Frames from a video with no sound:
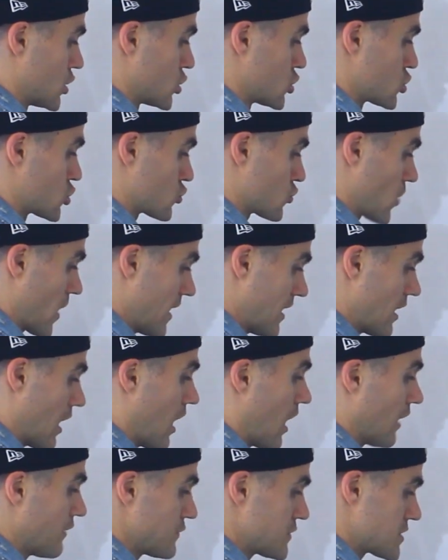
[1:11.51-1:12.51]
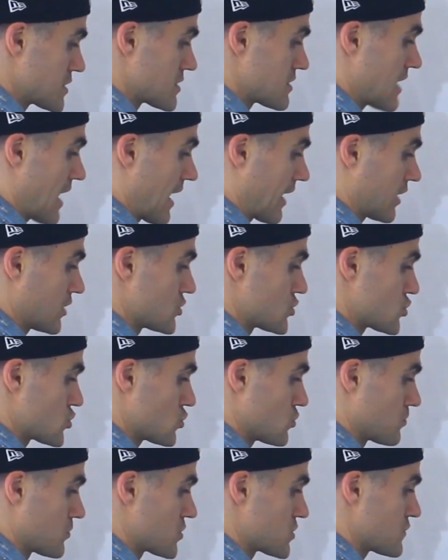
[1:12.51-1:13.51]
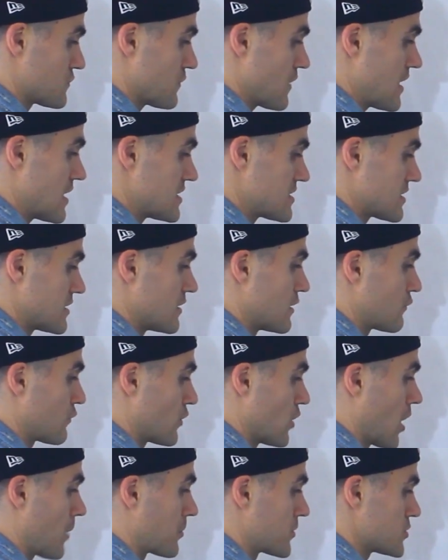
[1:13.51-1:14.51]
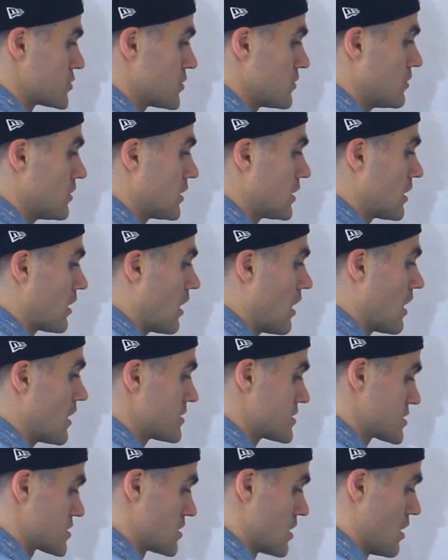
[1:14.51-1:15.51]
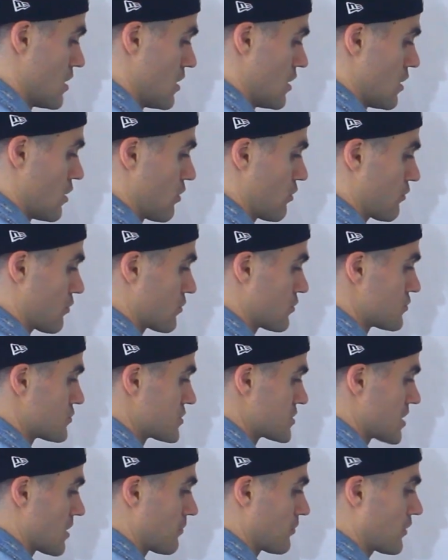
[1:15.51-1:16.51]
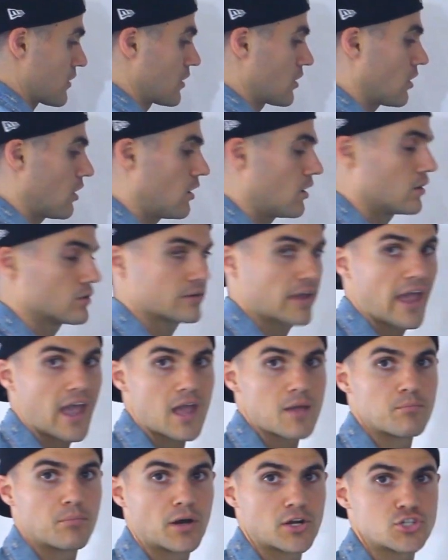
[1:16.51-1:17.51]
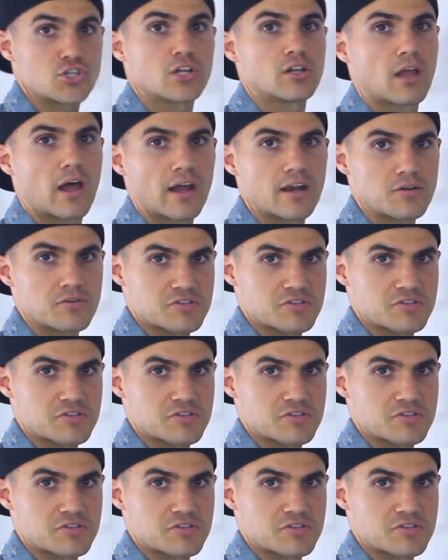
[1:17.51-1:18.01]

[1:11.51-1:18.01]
trade offs that consumers face, the different opportunity costs through something called a budget line.